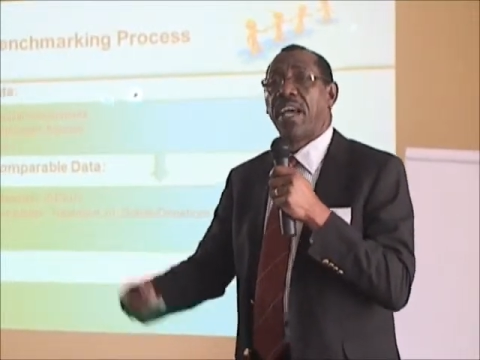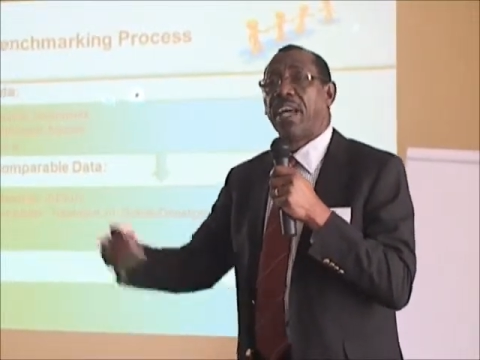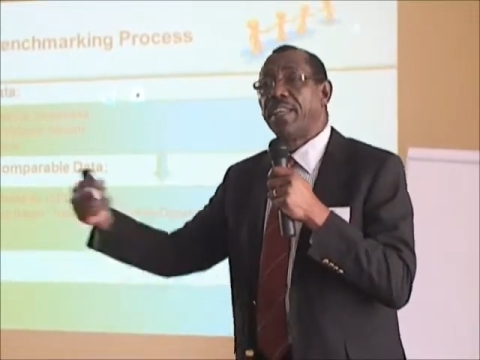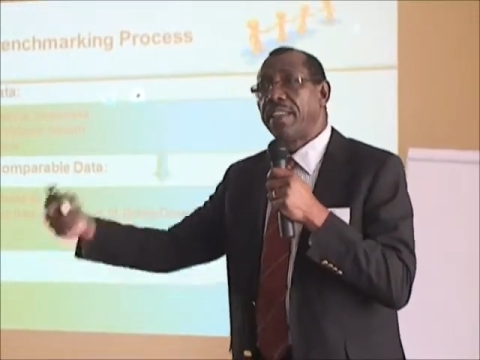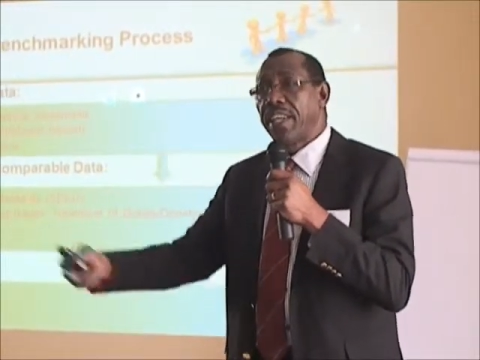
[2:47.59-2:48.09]

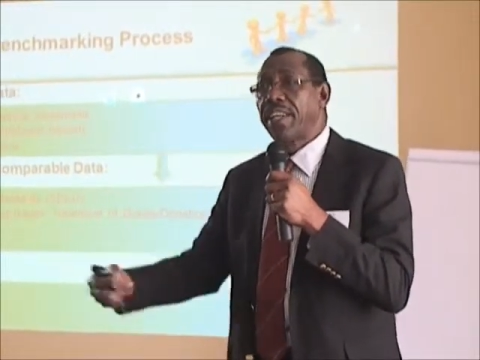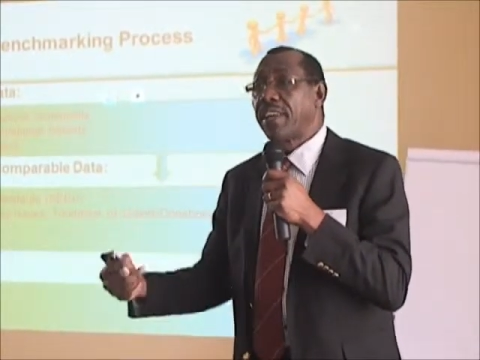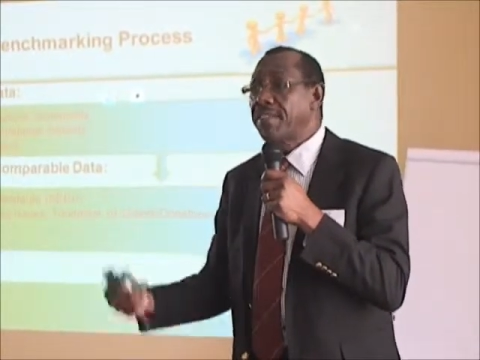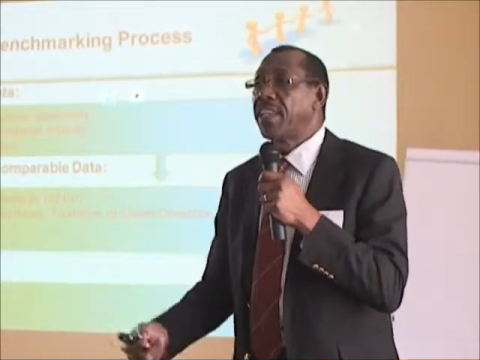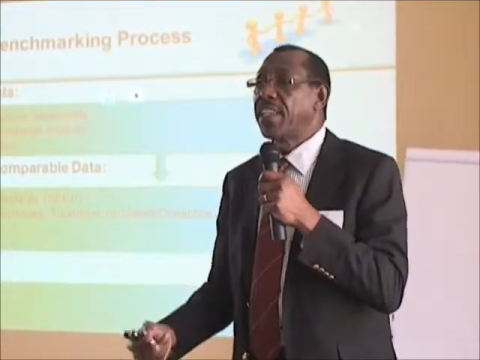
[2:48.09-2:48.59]
and then
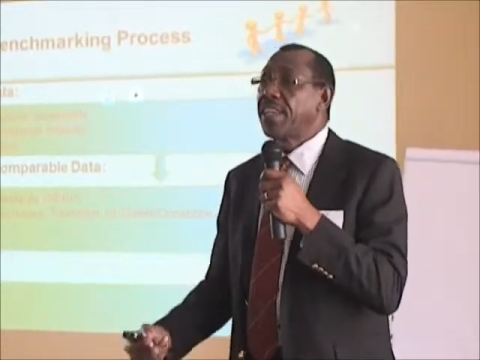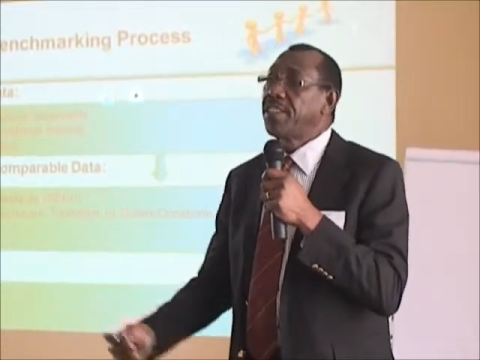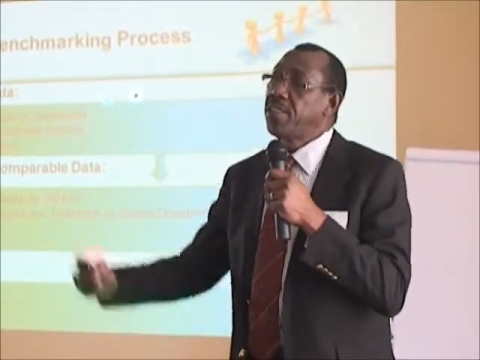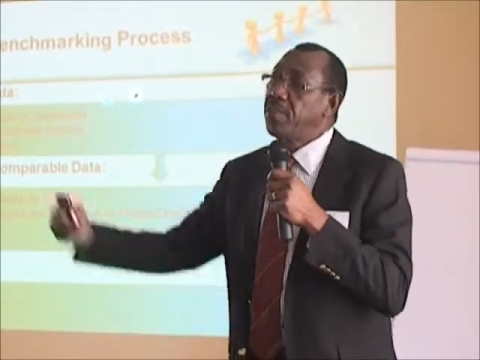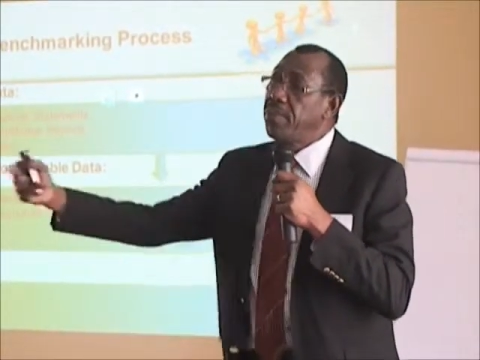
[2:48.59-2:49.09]
after
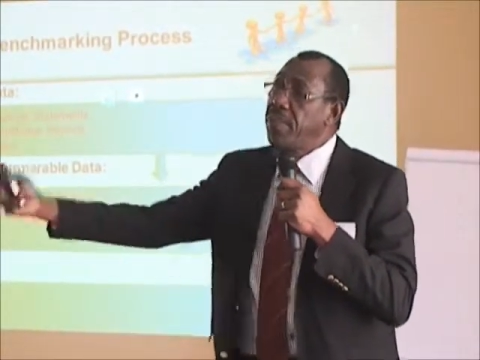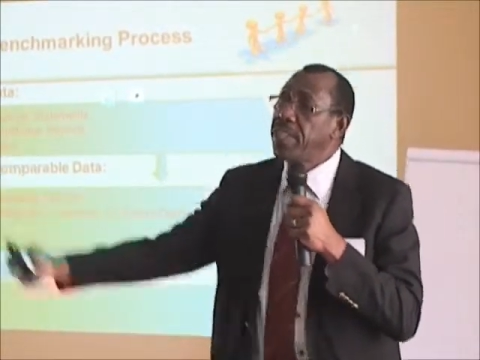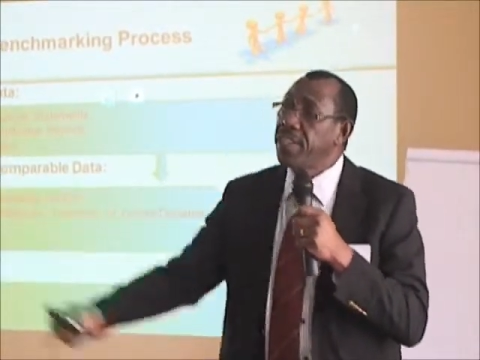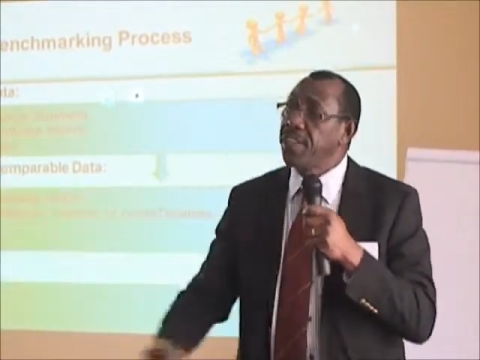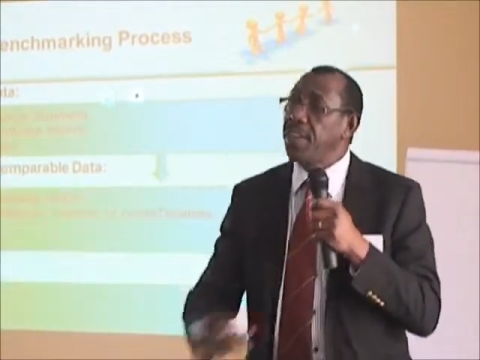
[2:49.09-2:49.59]
that you
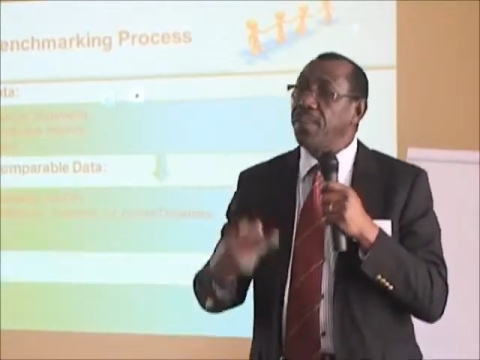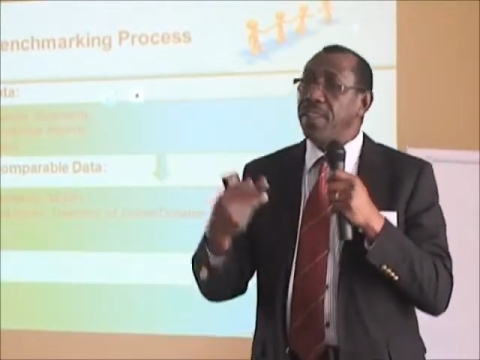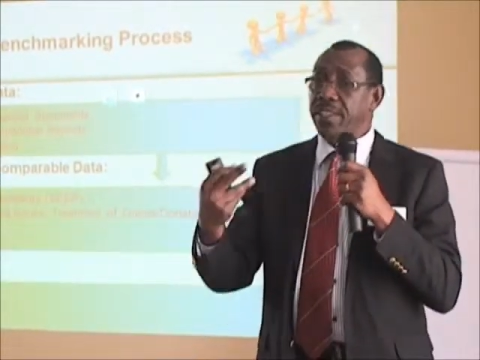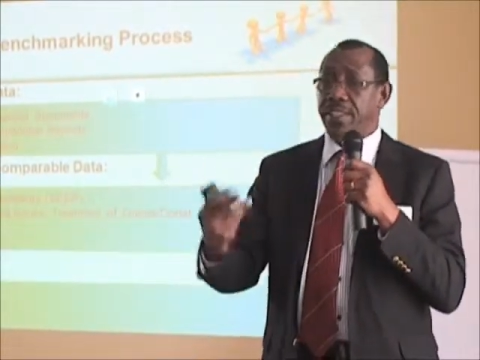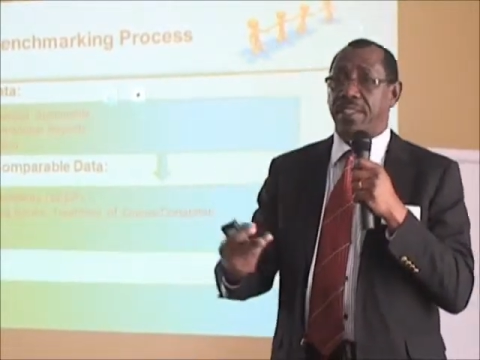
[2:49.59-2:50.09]
bring in
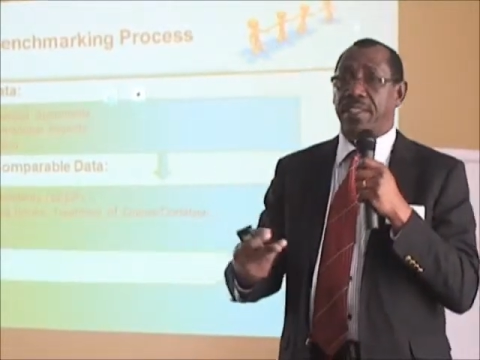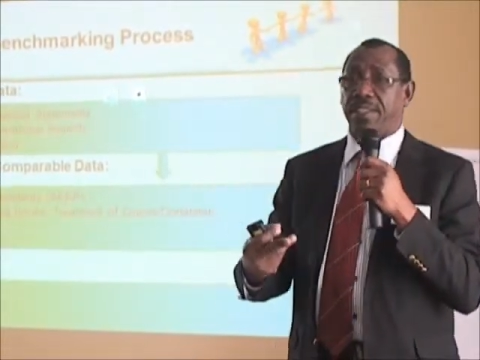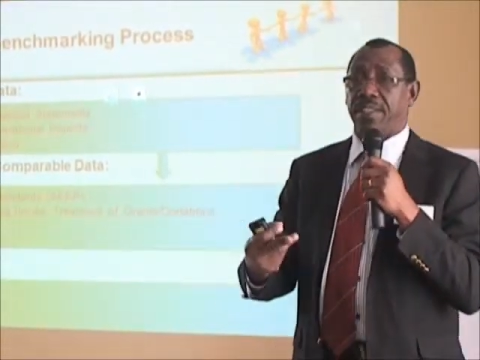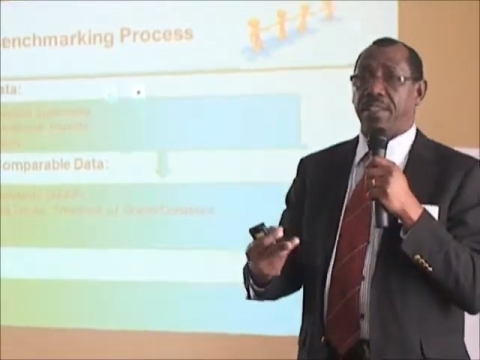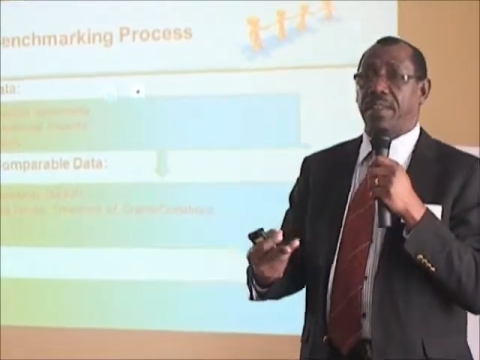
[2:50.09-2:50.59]
your
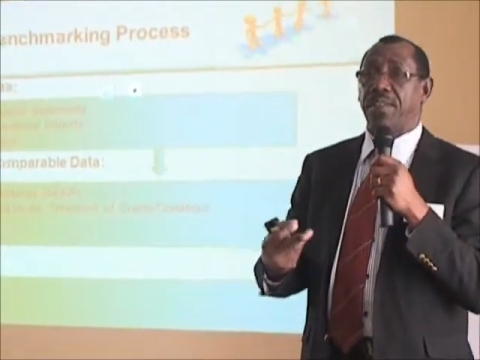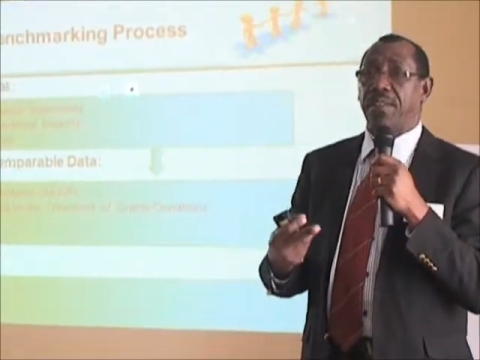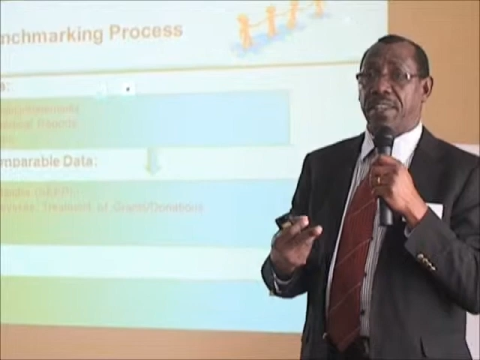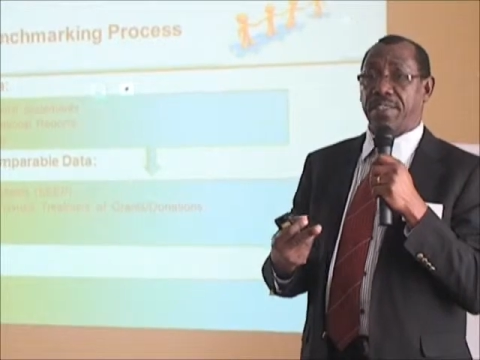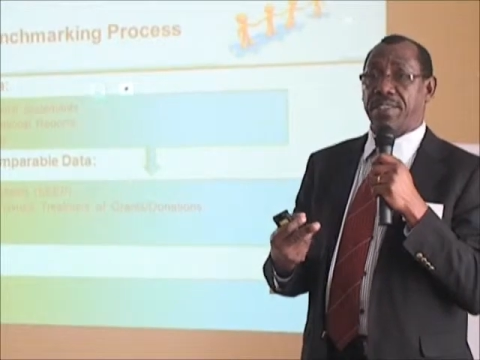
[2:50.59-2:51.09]
your
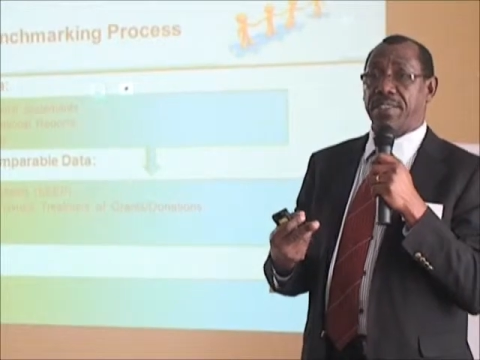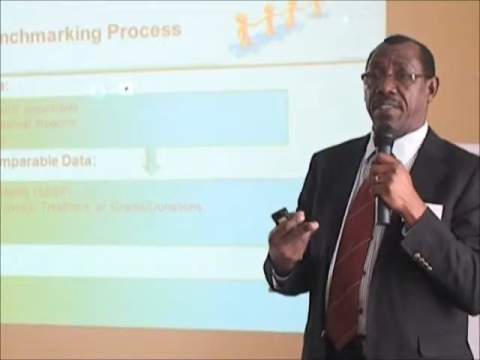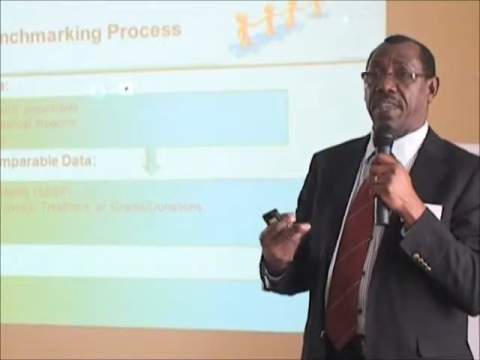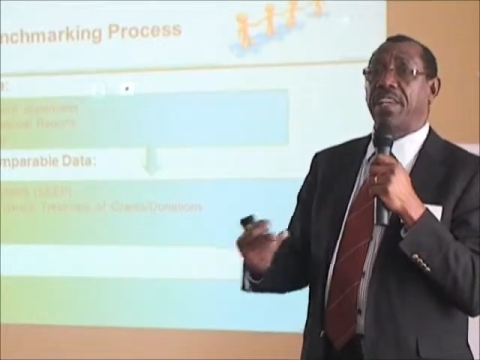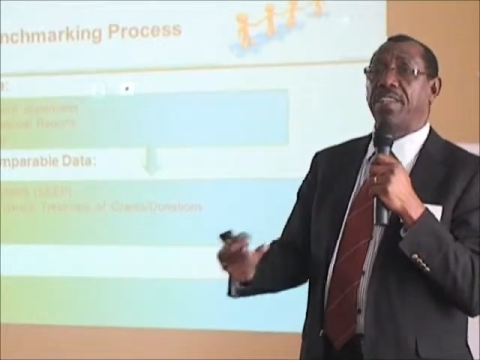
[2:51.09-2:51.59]
grants
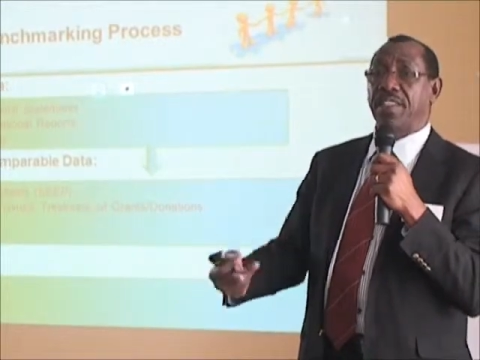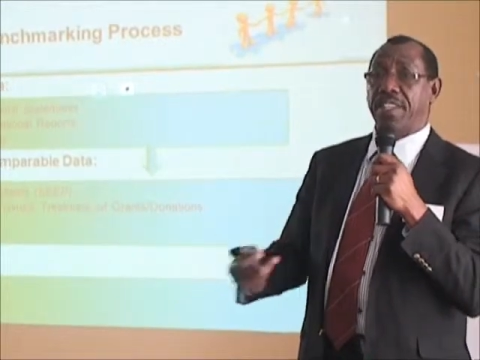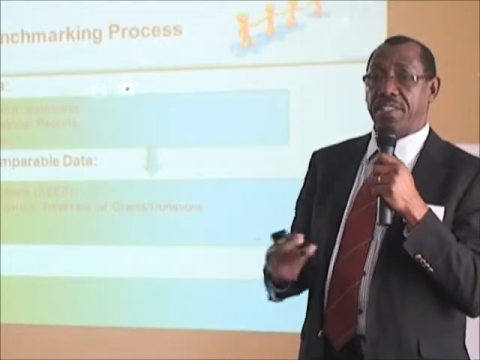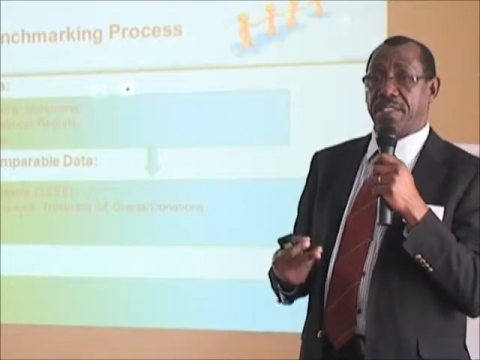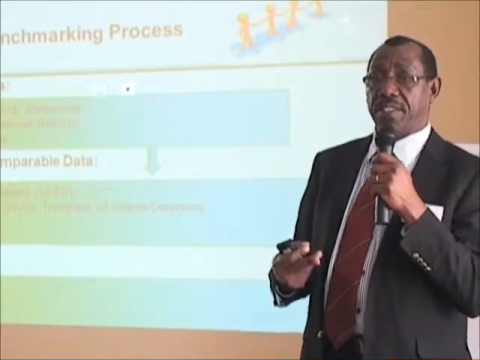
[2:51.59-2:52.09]
and
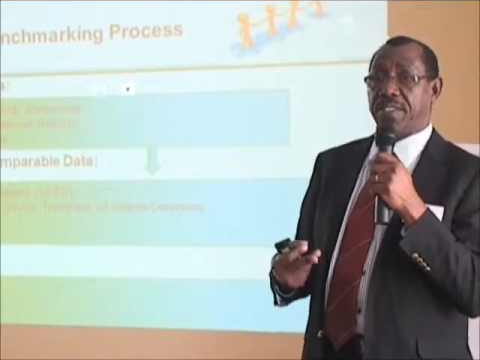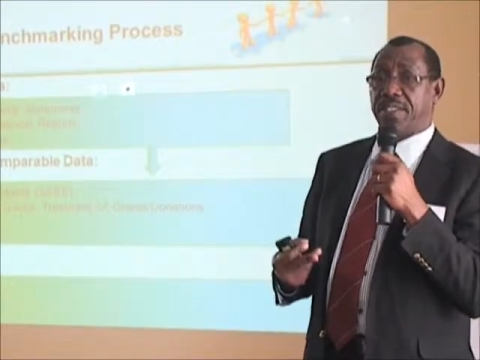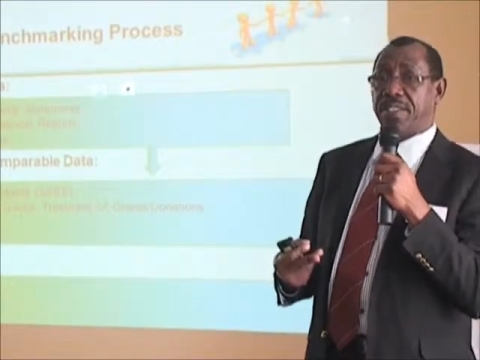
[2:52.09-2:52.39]
donations.